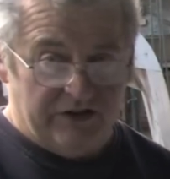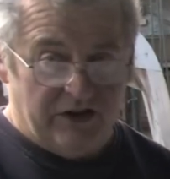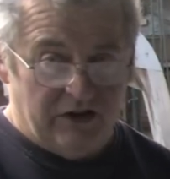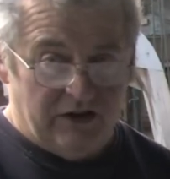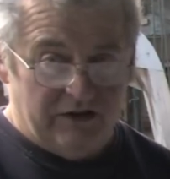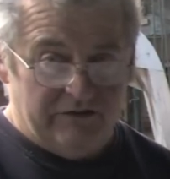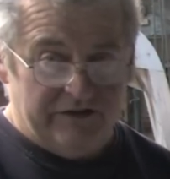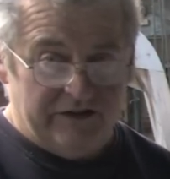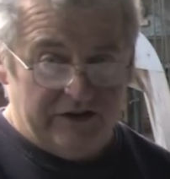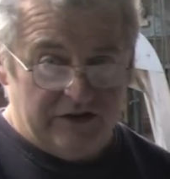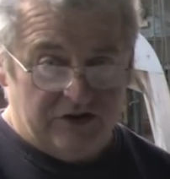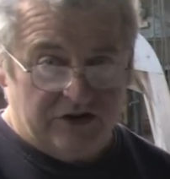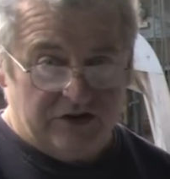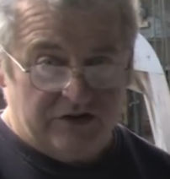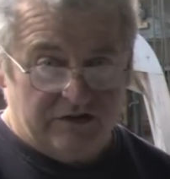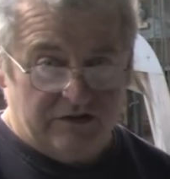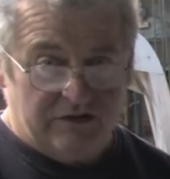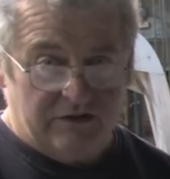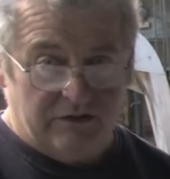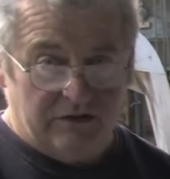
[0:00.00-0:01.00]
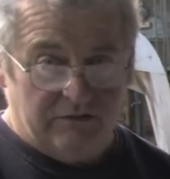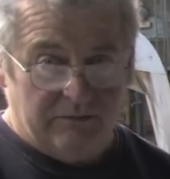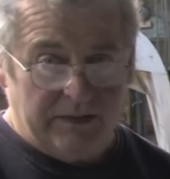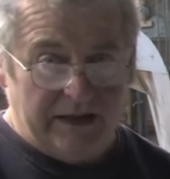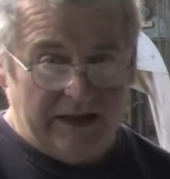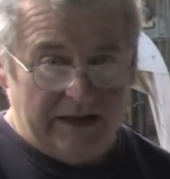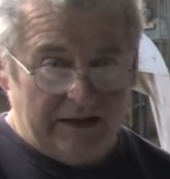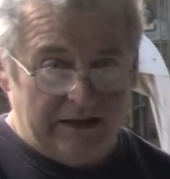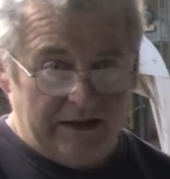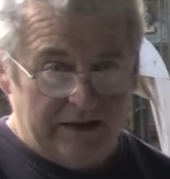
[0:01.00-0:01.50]
half inch
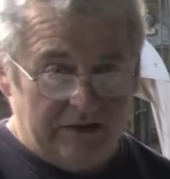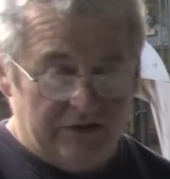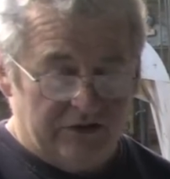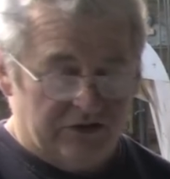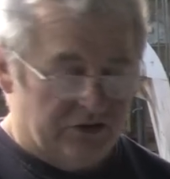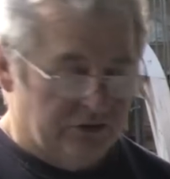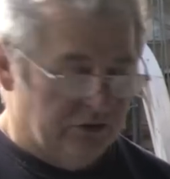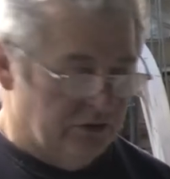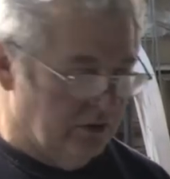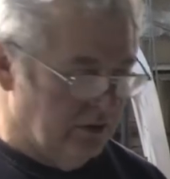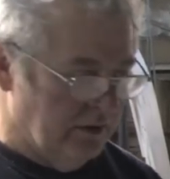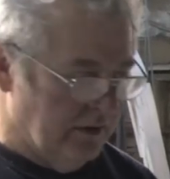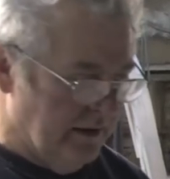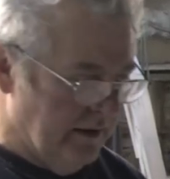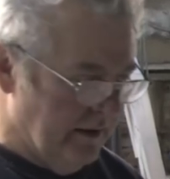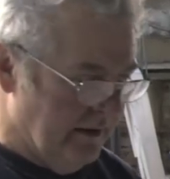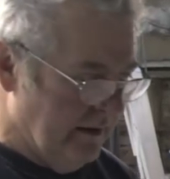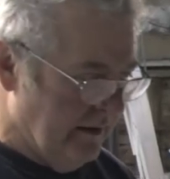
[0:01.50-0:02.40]
planking so